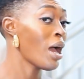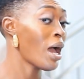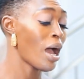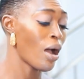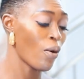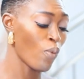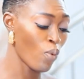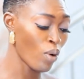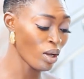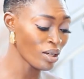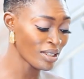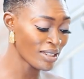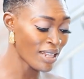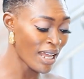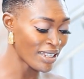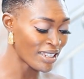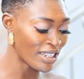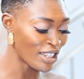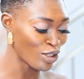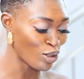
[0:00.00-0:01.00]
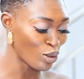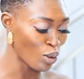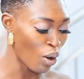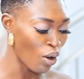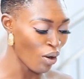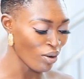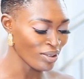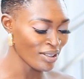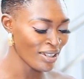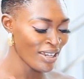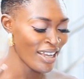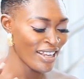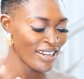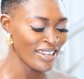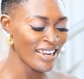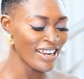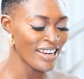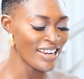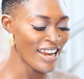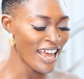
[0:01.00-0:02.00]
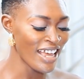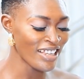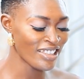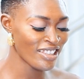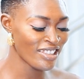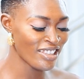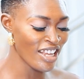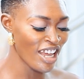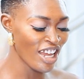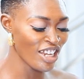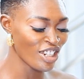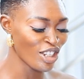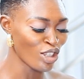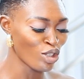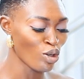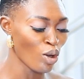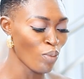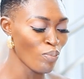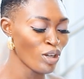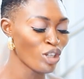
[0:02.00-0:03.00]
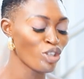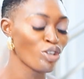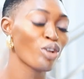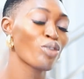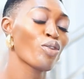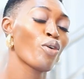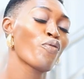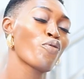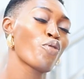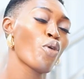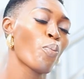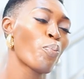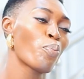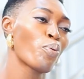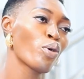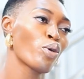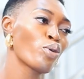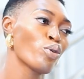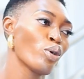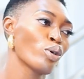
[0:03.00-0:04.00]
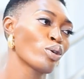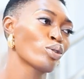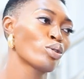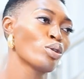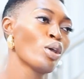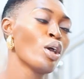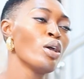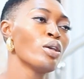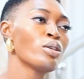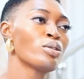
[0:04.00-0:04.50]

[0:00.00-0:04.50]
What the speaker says: And once that is done, the next stage is submission of your product.